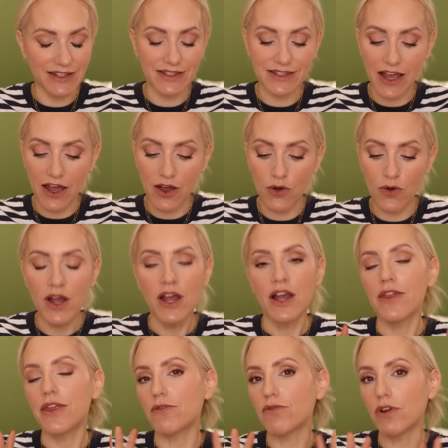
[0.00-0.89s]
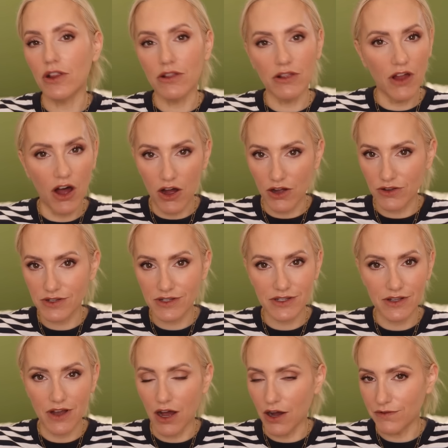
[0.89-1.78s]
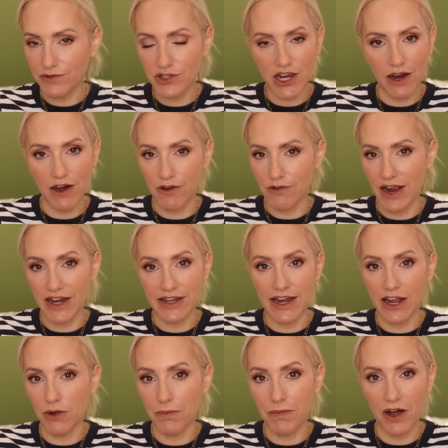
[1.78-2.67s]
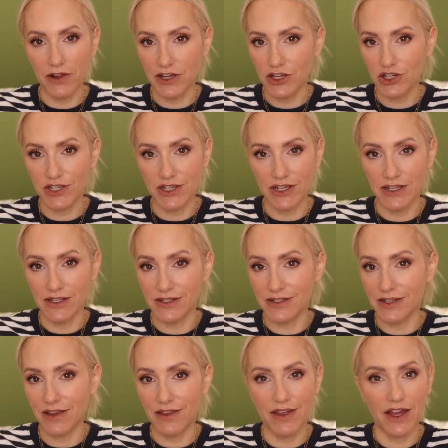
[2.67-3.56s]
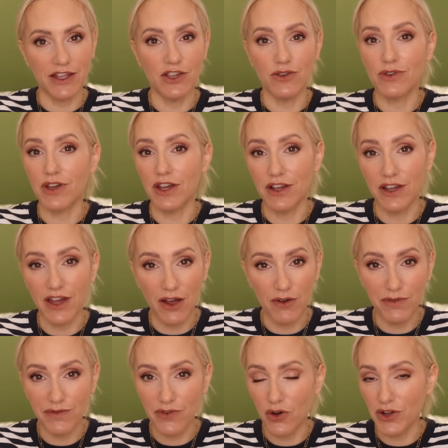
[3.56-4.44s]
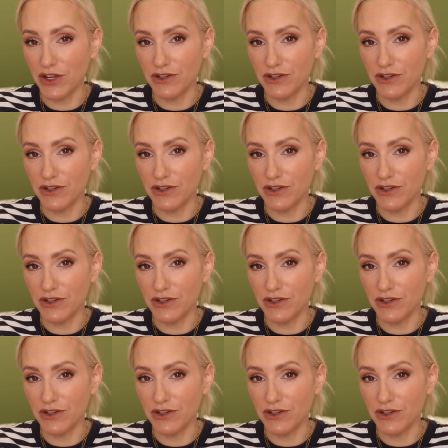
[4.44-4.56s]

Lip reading: So there are lots of cherry red nail polishes that you can go for.